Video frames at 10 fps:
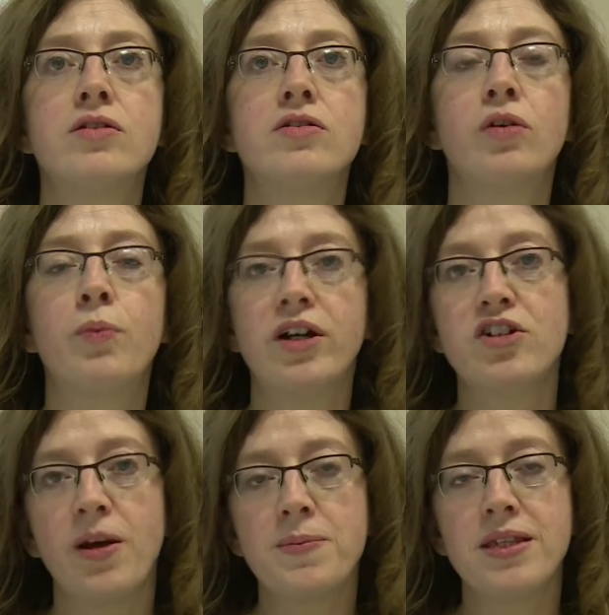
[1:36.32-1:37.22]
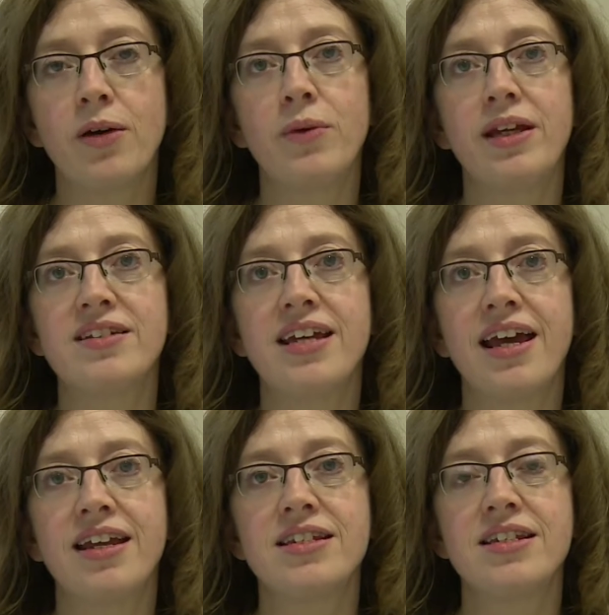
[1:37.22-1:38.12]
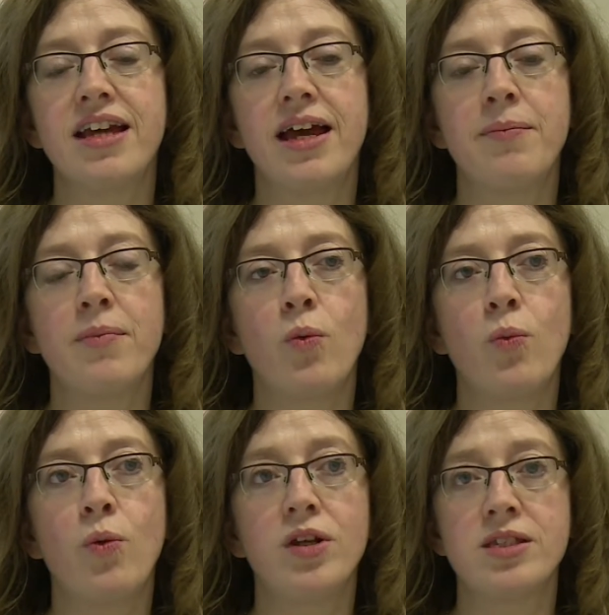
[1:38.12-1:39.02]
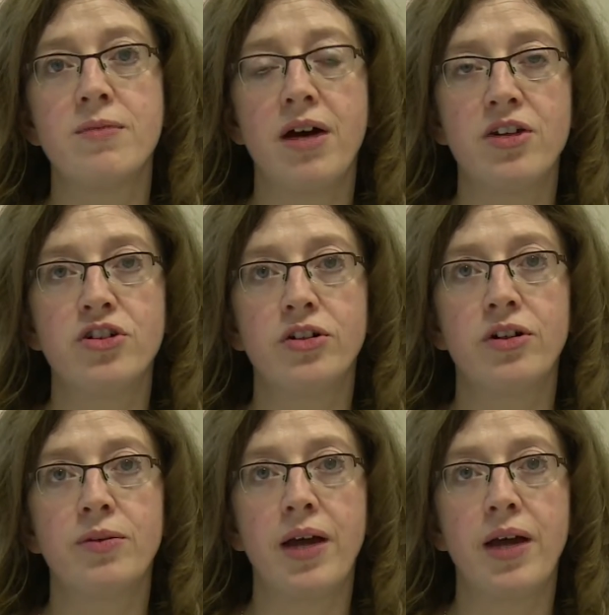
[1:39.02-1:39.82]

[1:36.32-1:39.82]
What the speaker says: So the workshops that we attend once a module